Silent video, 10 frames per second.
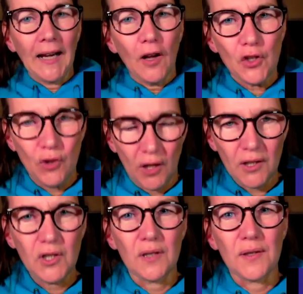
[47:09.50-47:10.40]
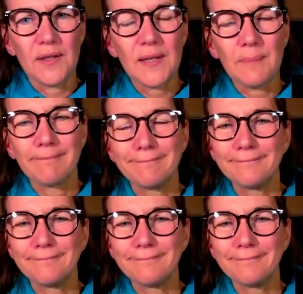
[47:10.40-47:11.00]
And our structures